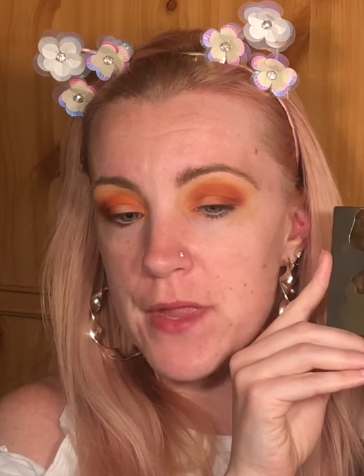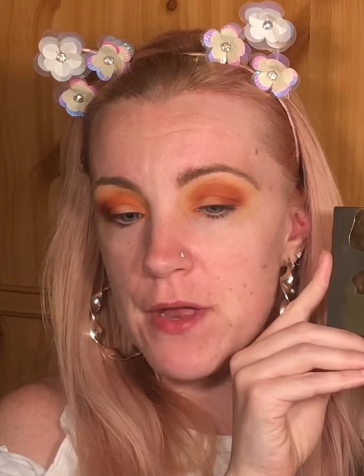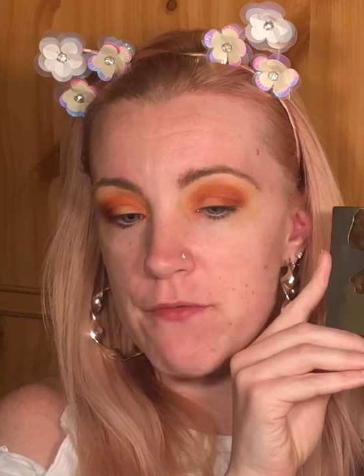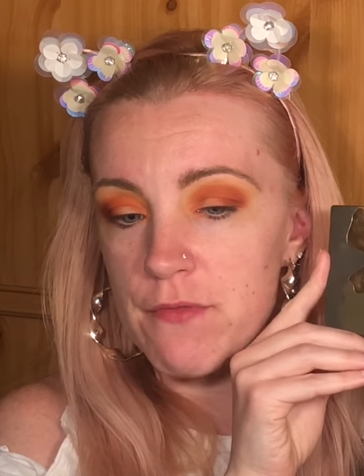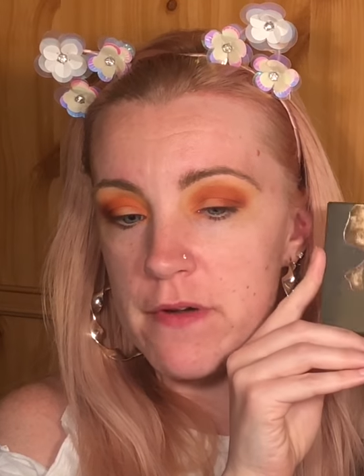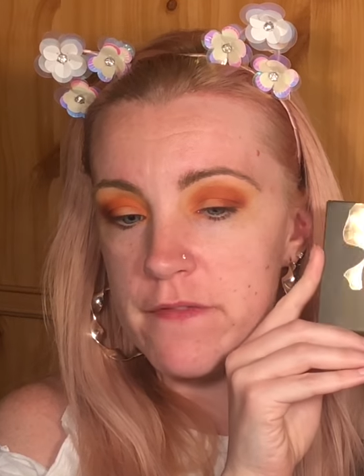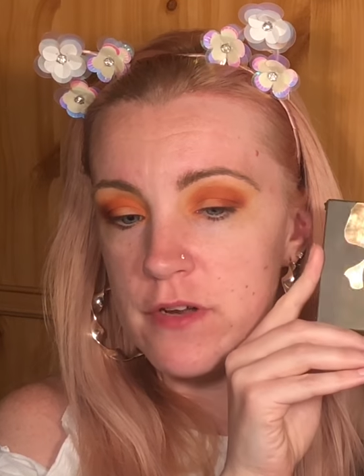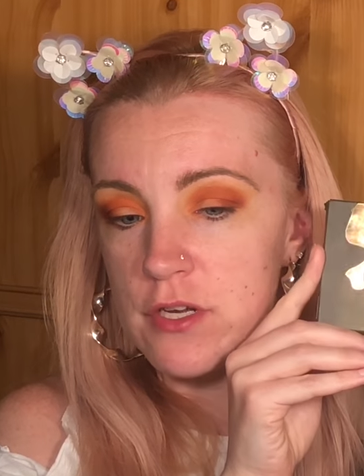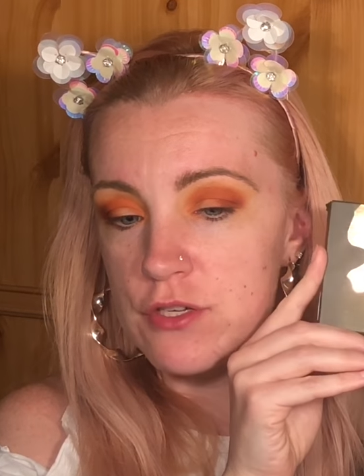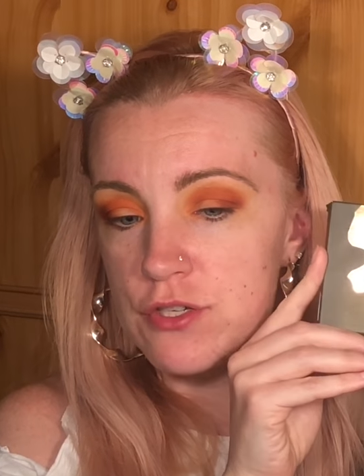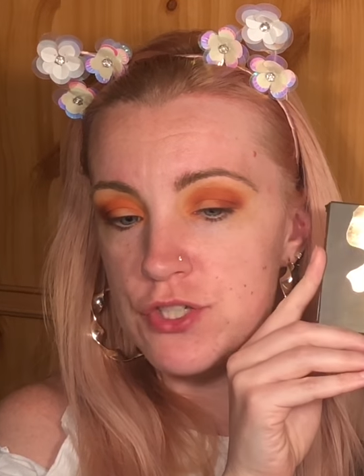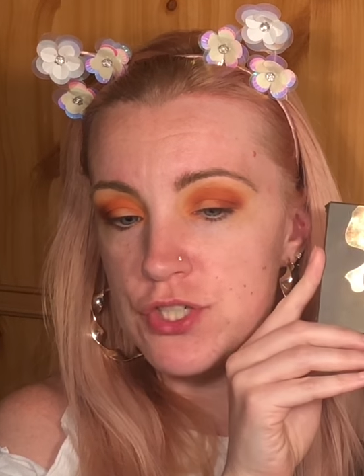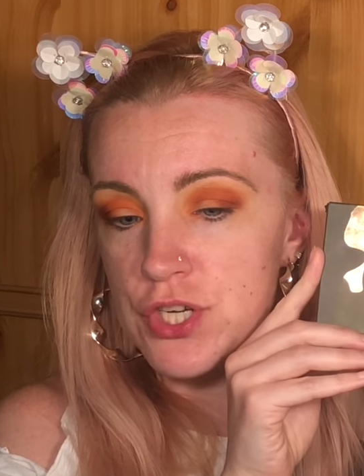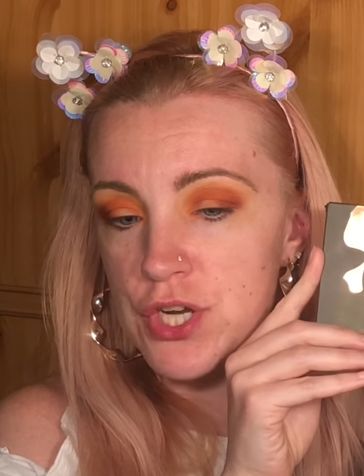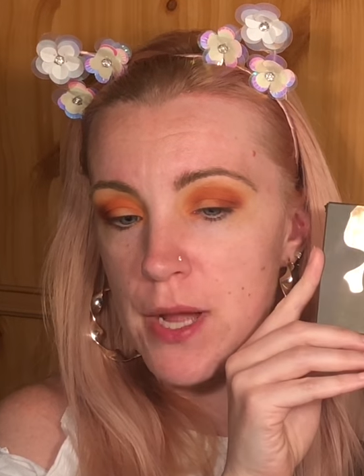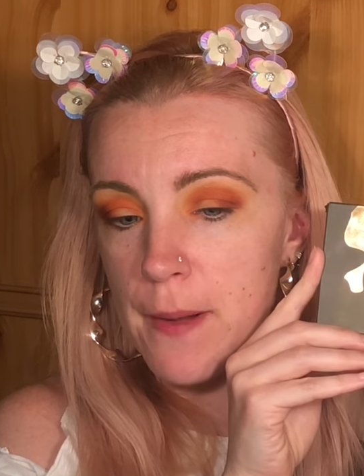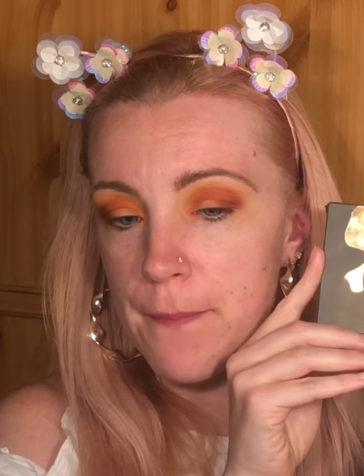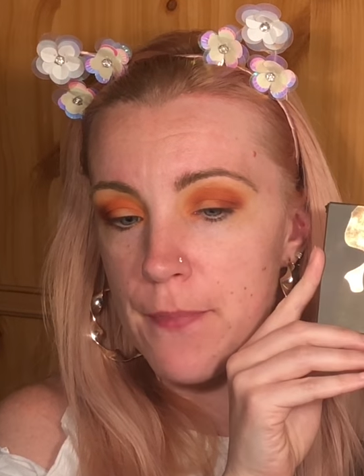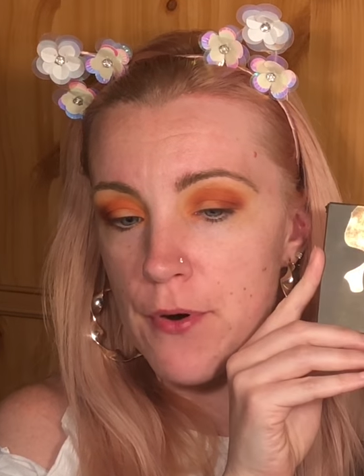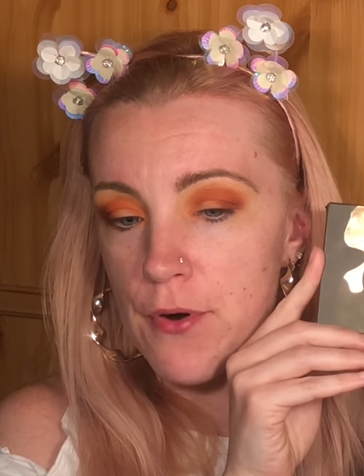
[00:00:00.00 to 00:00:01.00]

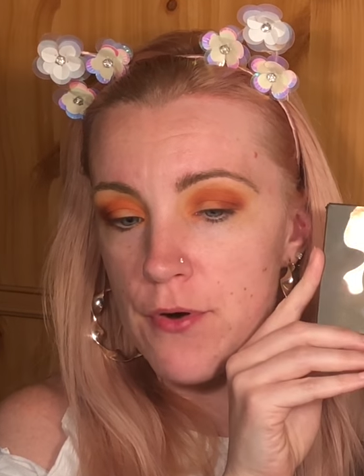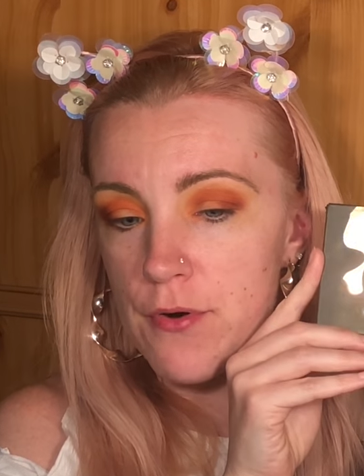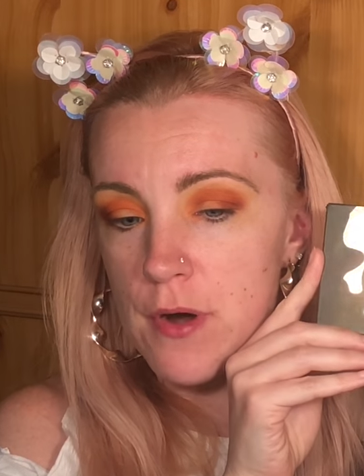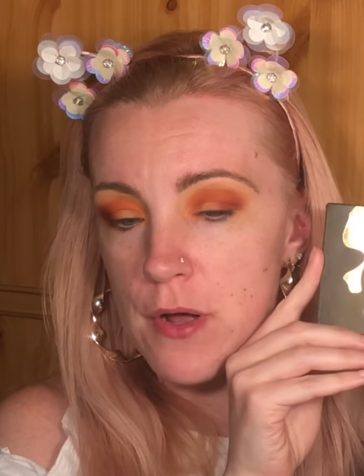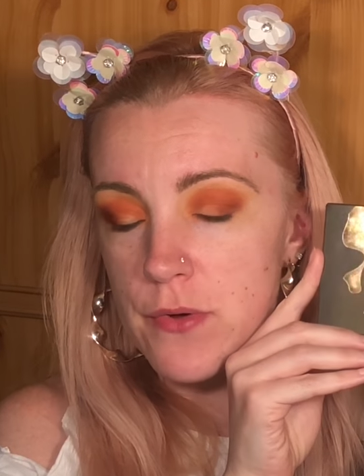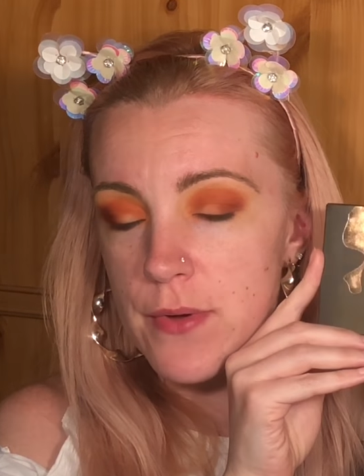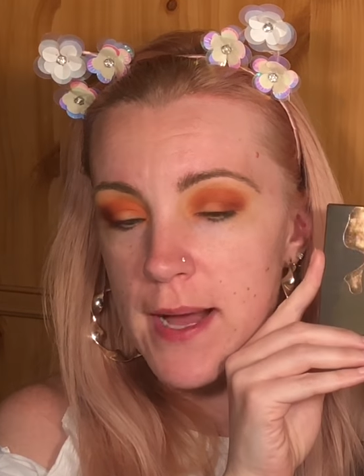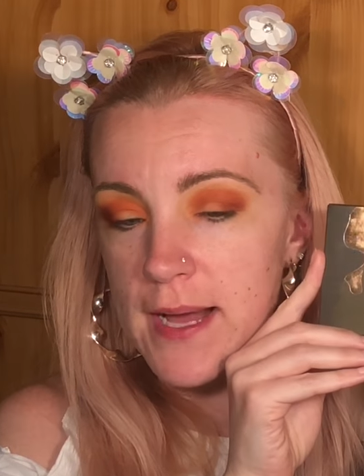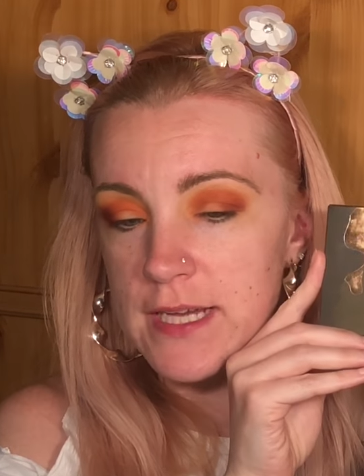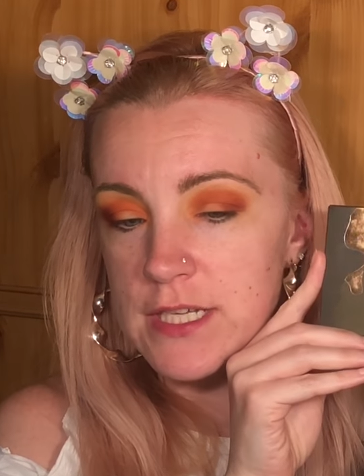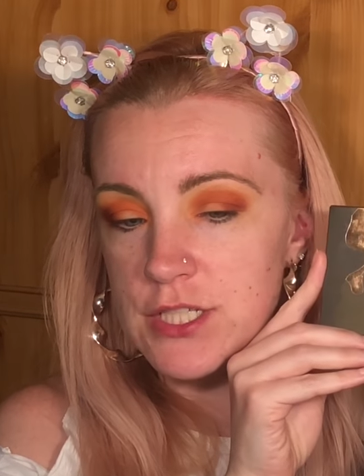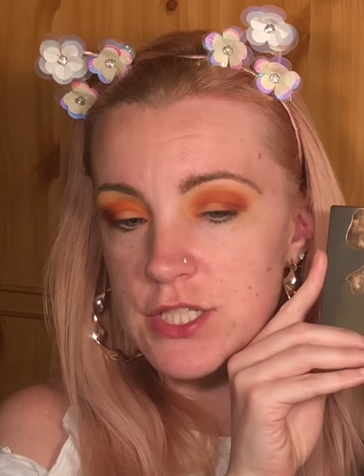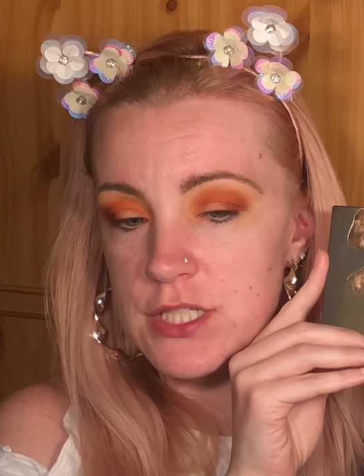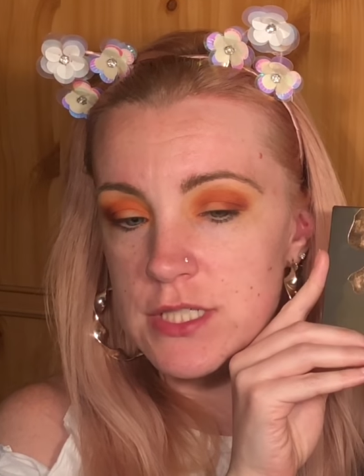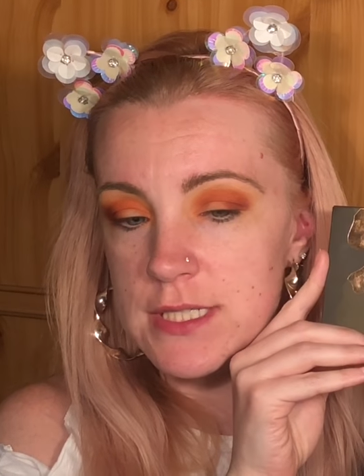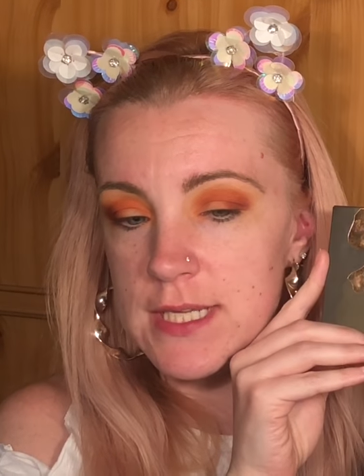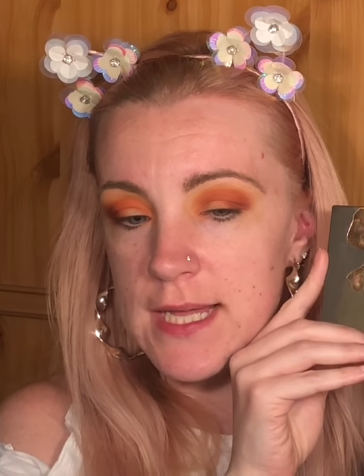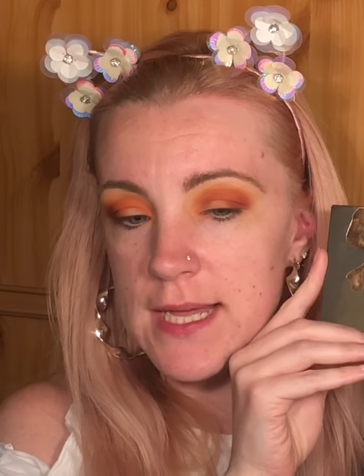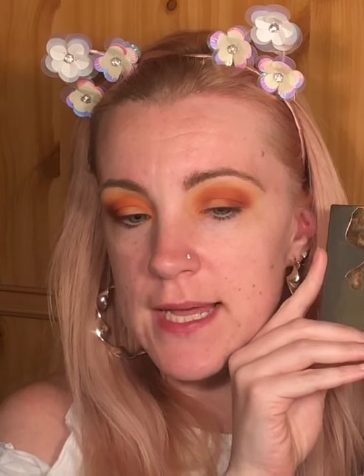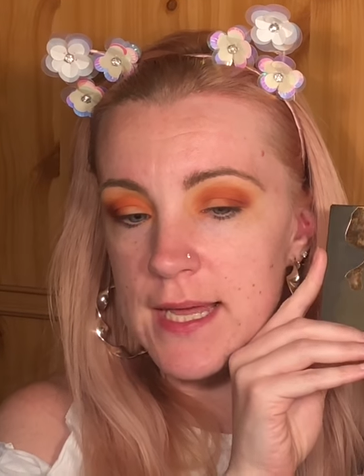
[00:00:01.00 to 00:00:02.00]
Revolution Pro
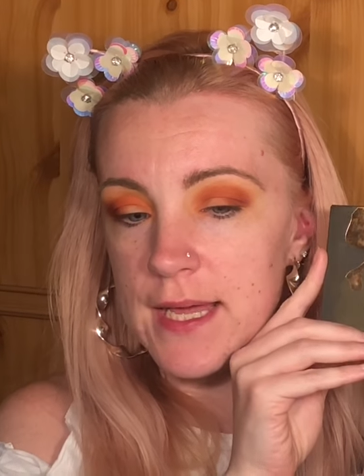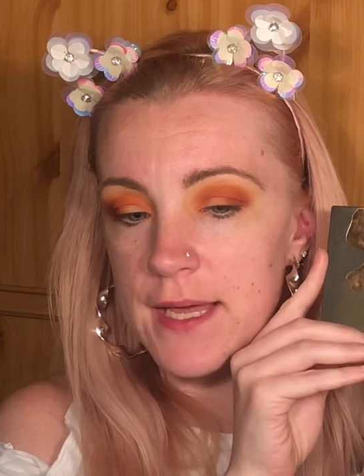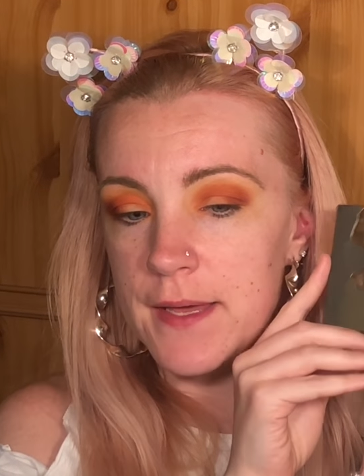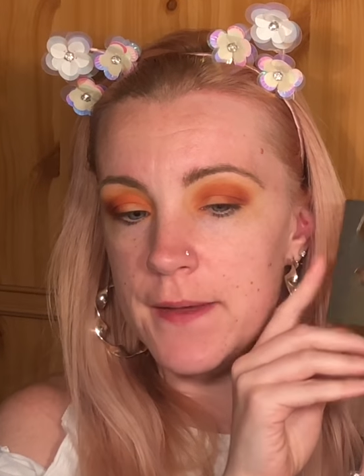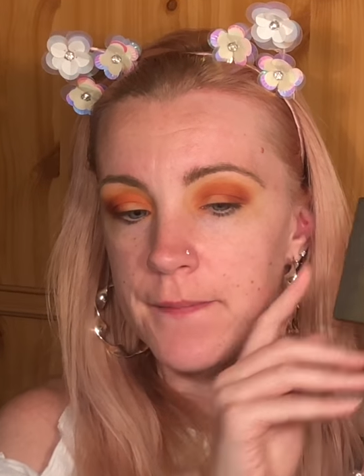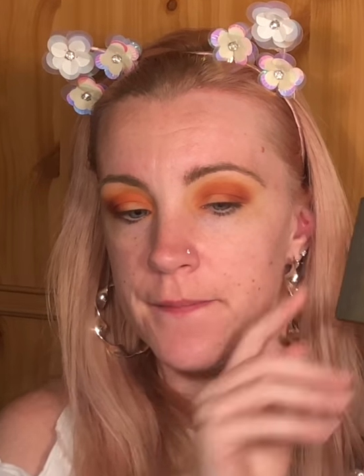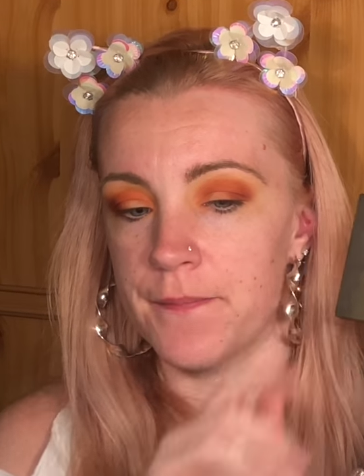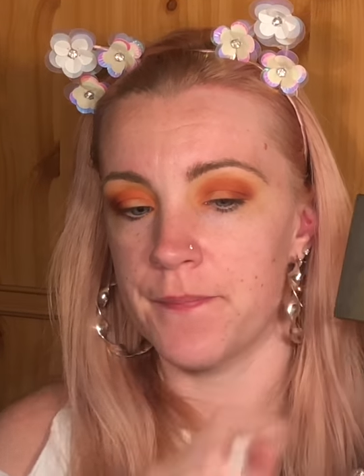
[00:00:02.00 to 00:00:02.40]
HD,